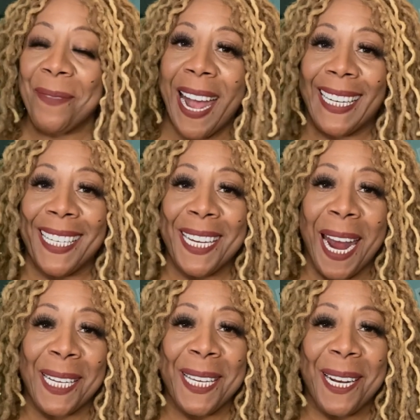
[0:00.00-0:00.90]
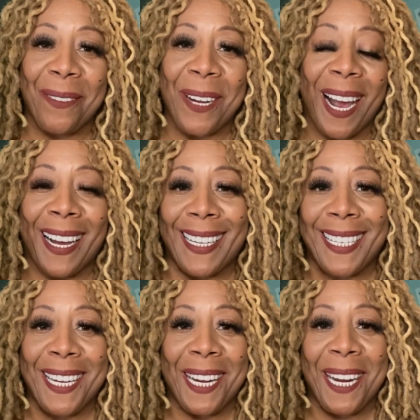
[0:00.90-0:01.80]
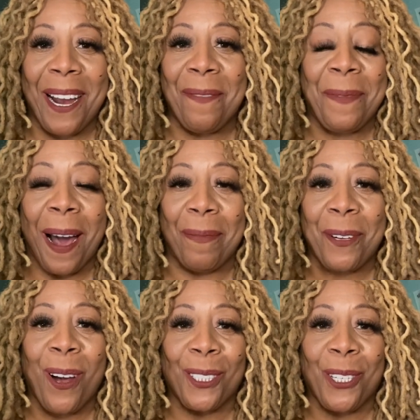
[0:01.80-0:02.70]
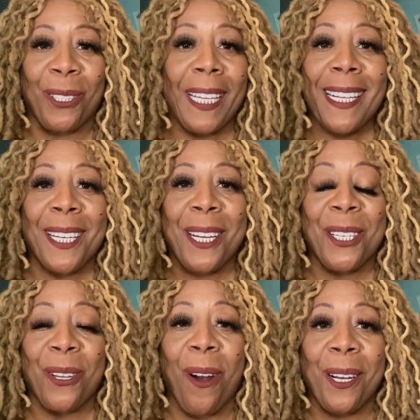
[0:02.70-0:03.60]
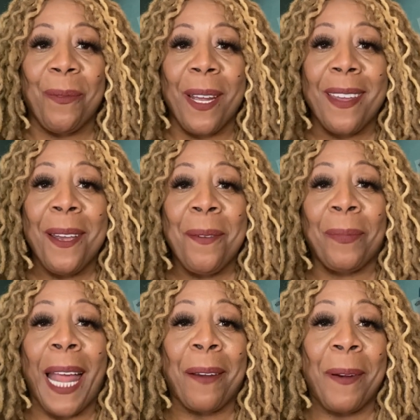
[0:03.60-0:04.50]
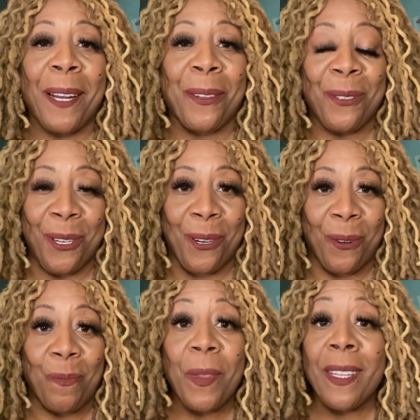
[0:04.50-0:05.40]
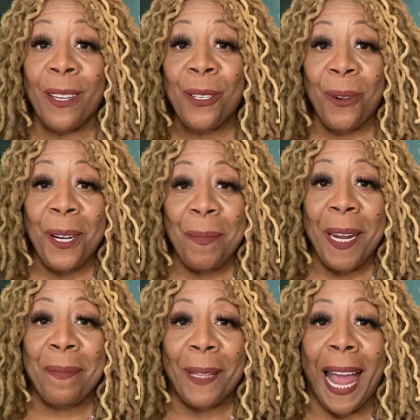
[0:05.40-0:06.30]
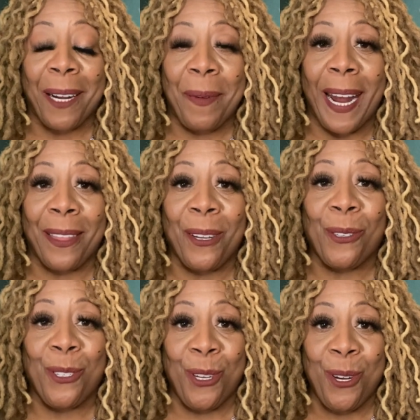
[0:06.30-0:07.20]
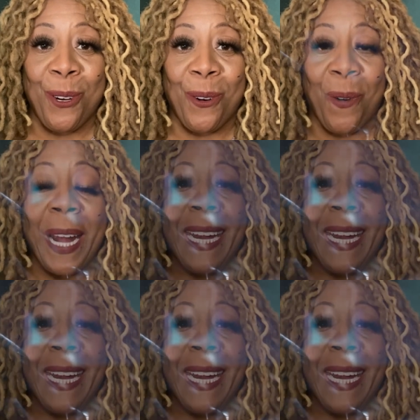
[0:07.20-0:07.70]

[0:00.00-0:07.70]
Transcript: Patty Jackson. I'm your auntie of pop culture. Let's get started with Black Panther 2. There's going to be a Black Panther 2,